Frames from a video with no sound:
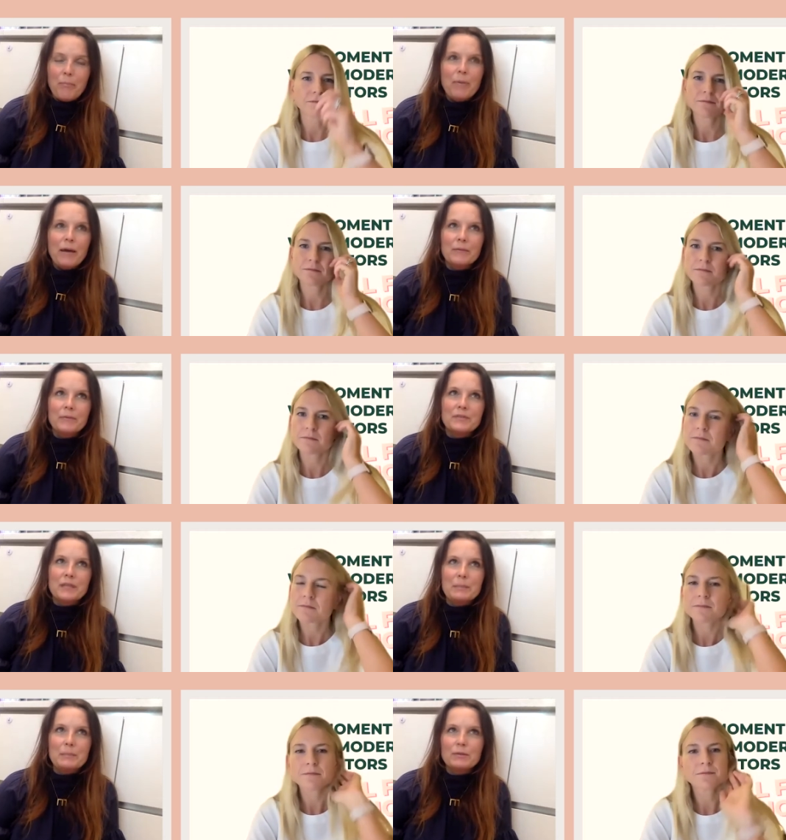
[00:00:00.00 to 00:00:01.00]
Speaker 1: i would
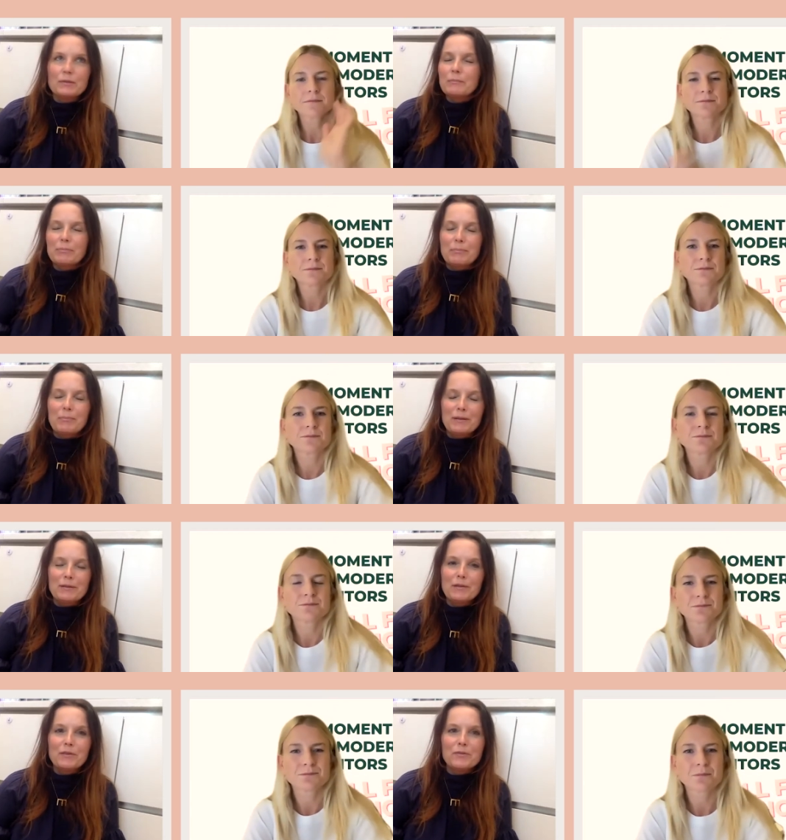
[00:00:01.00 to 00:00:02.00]
say pl-
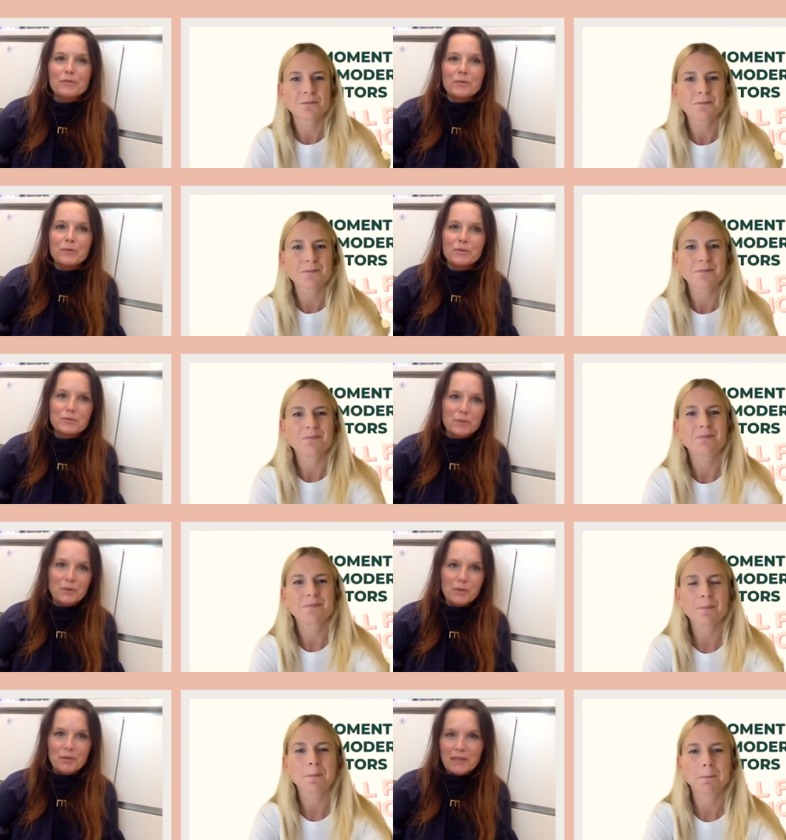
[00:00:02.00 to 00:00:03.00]
ploddle through you
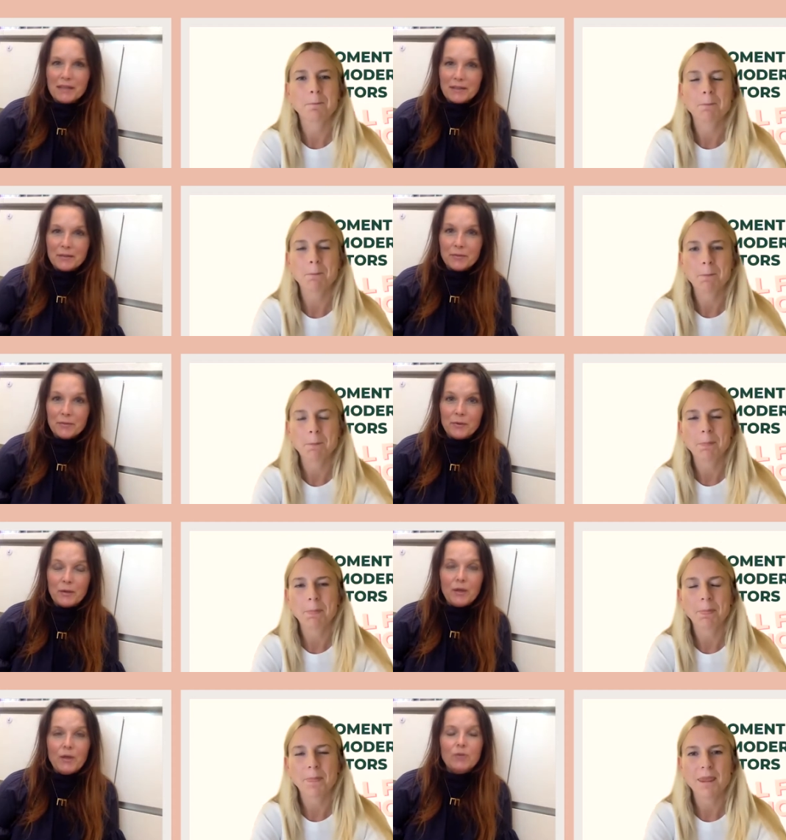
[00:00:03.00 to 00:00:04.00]
sort of like you
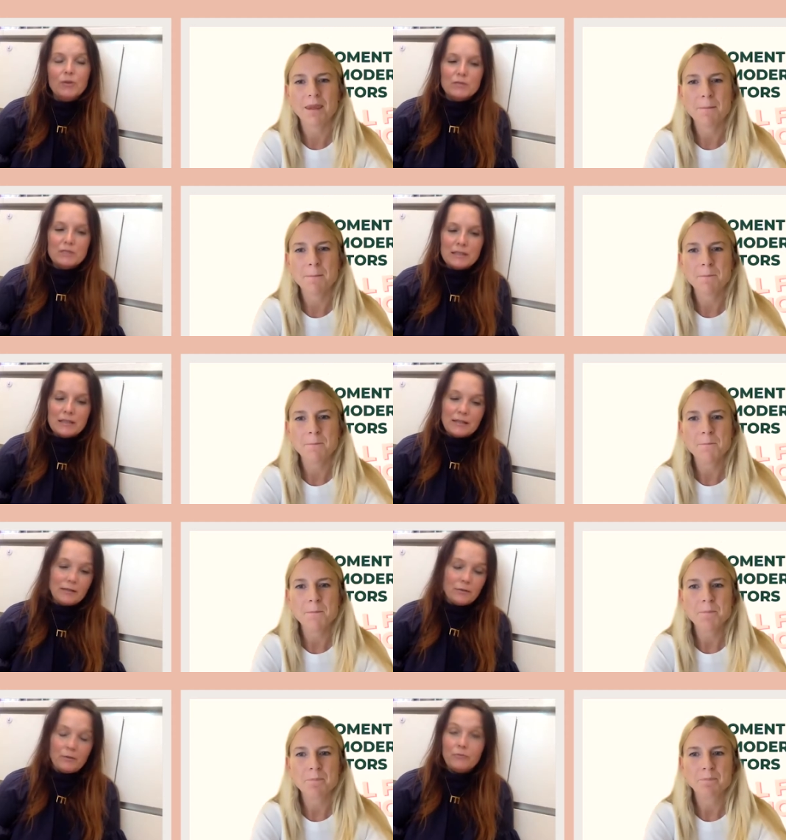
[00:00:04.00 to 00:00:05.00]
you obviously like you
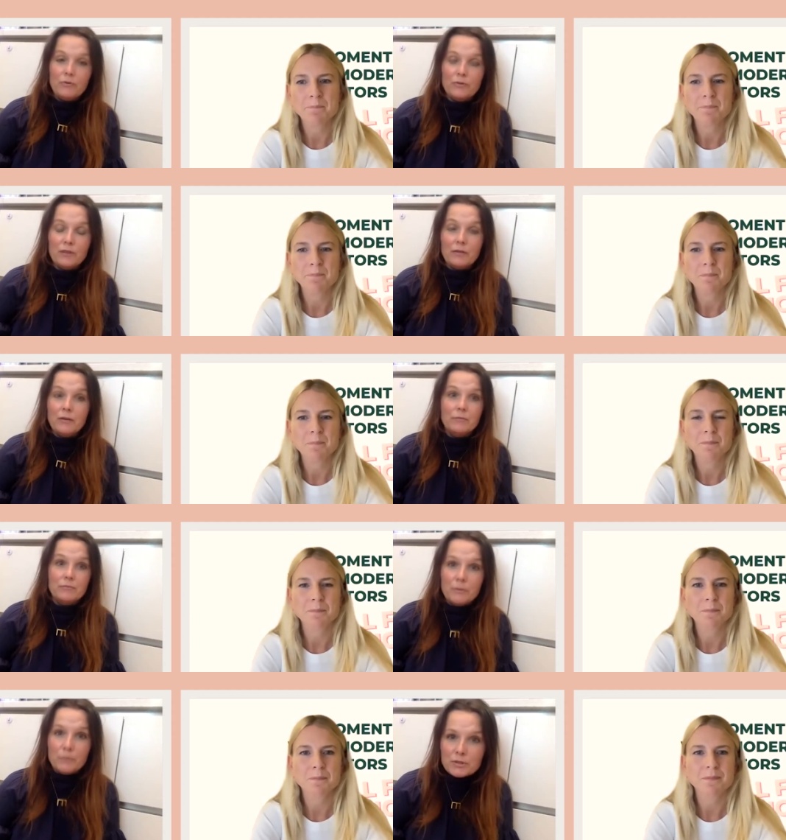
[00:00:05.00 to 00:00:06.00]
know of course i,
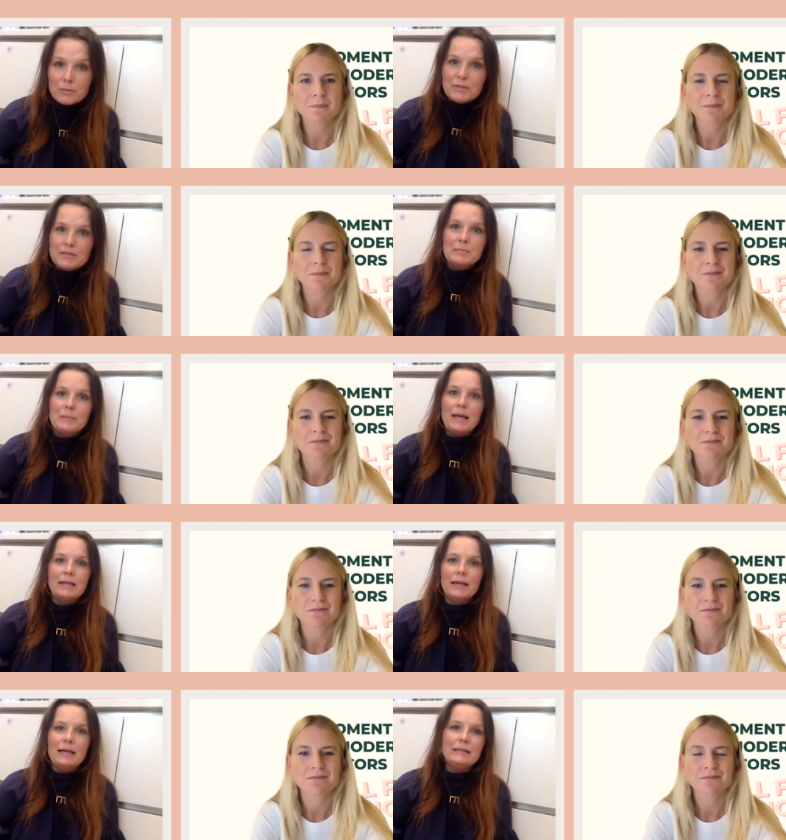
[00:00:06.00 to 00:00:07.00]
I, wrote a business plan
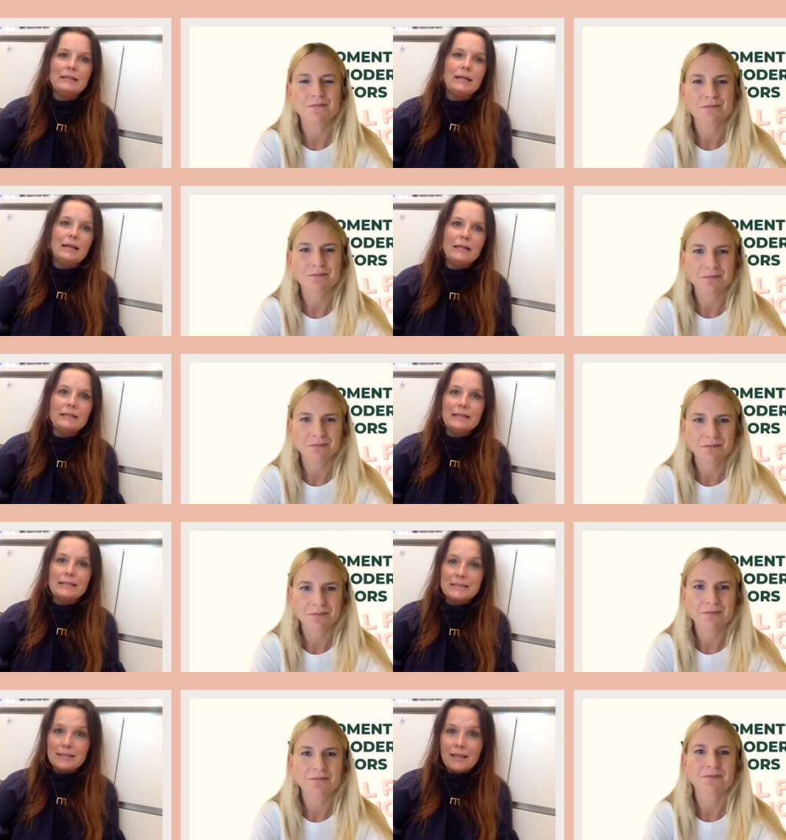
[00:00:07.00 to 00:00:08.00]
i had a, I had an
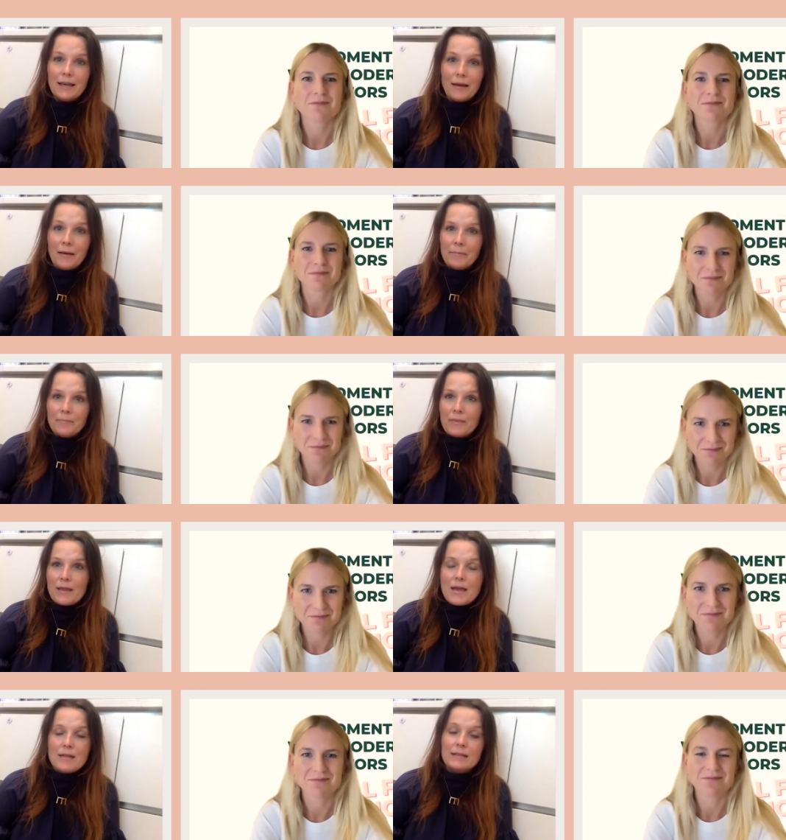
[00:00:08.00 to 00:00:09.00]
idea
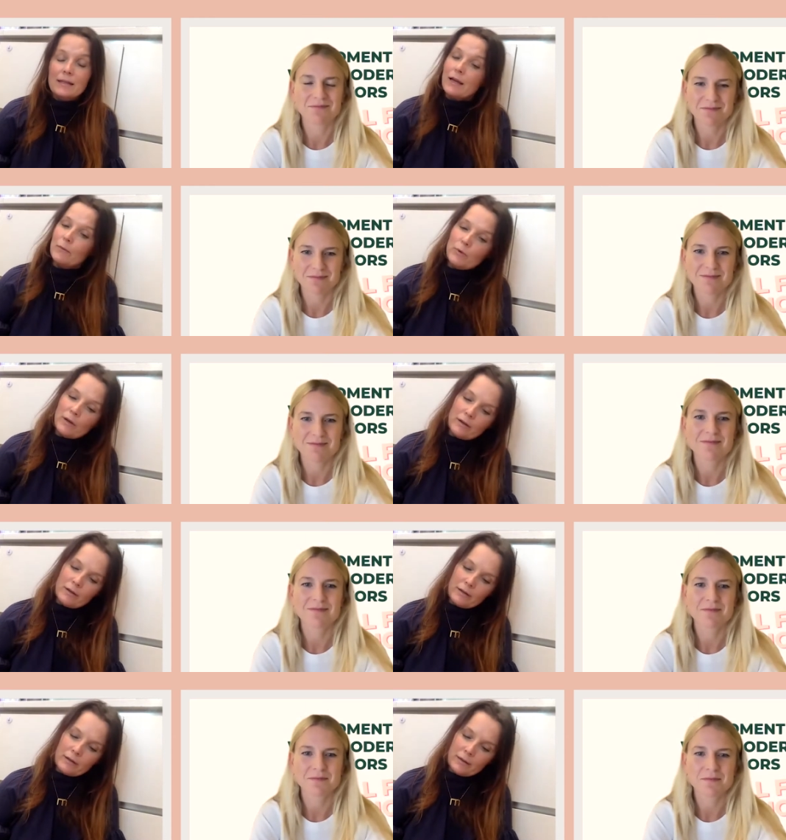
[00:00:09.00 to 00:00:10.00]
and then i i
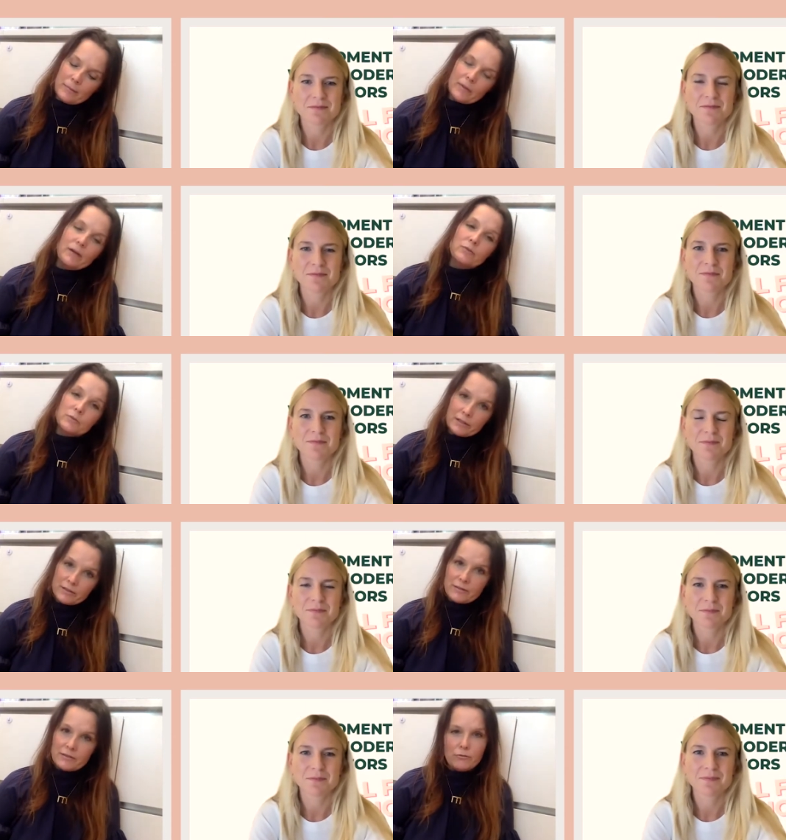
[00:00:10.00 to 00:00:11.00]
I, uh, I got
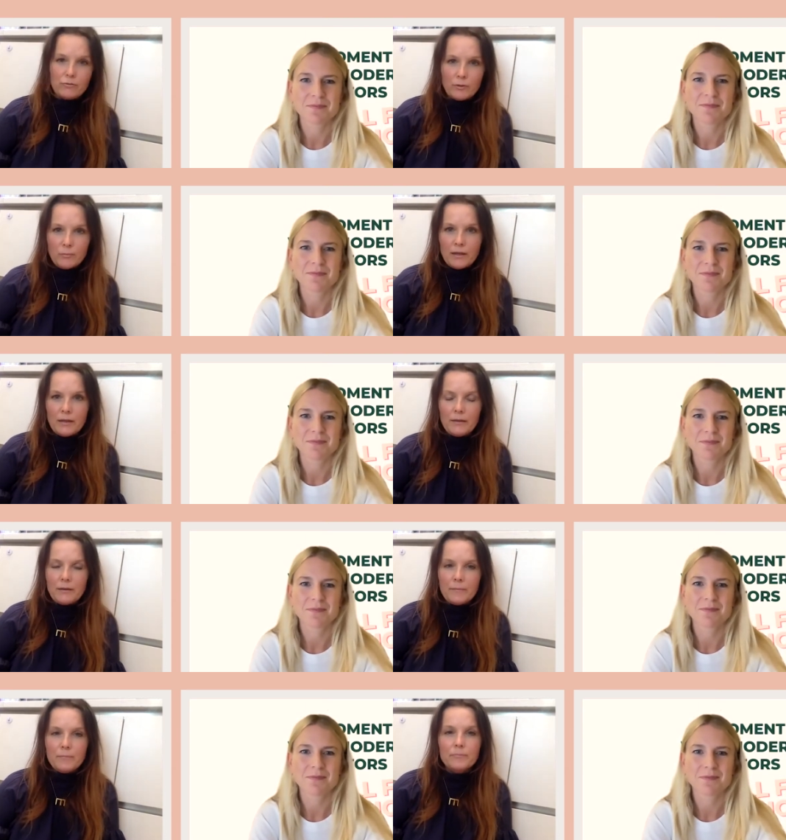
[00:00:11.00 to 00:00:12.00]
redundancy from my
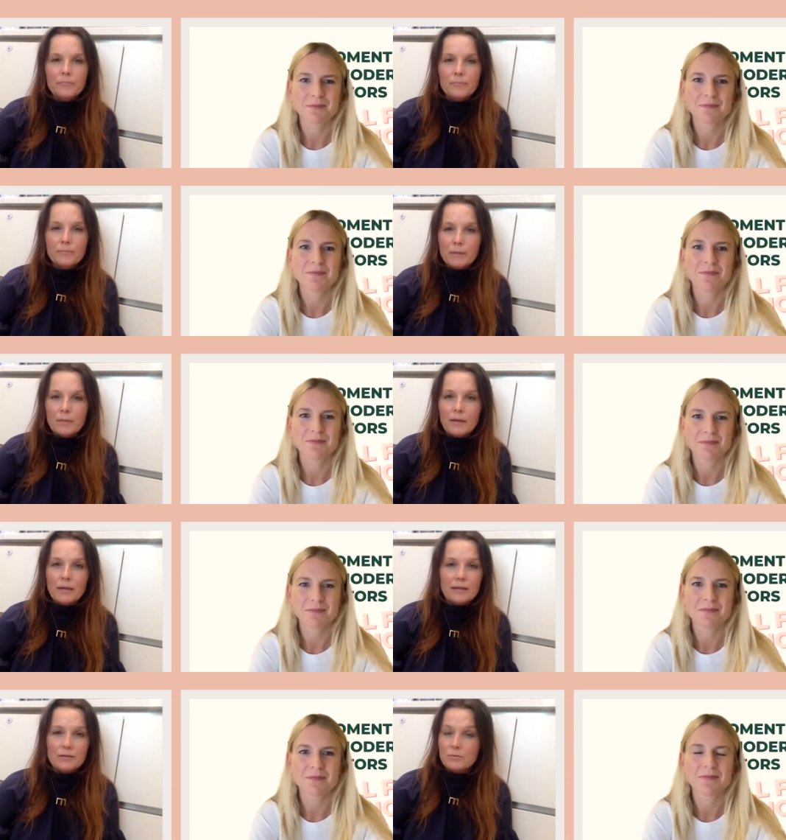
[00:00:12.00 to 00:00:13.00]
um, my bank
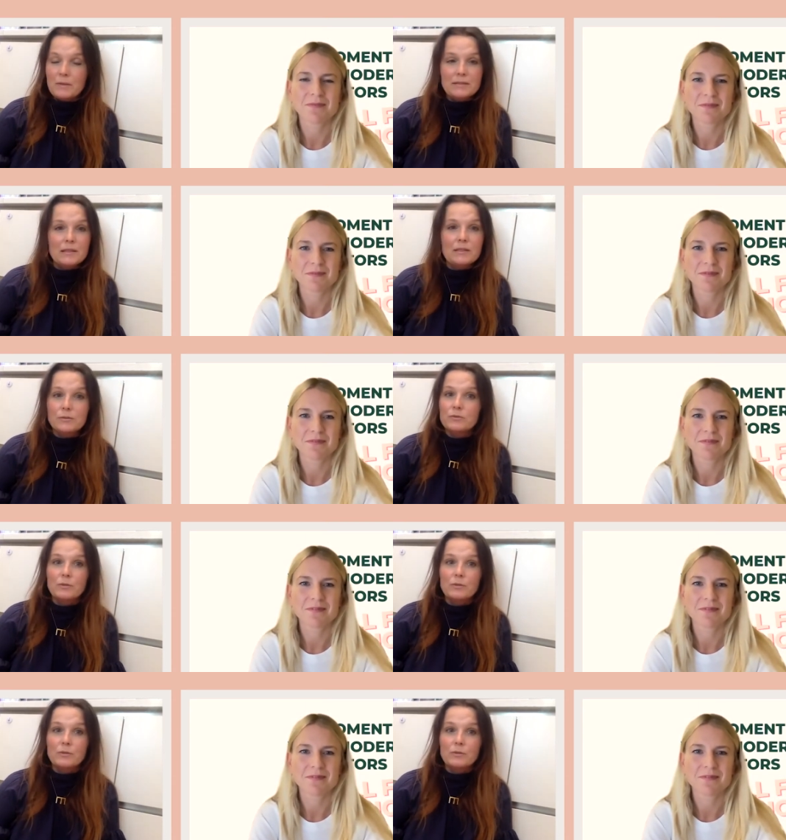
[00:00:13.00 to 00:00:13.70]
and i just basically took the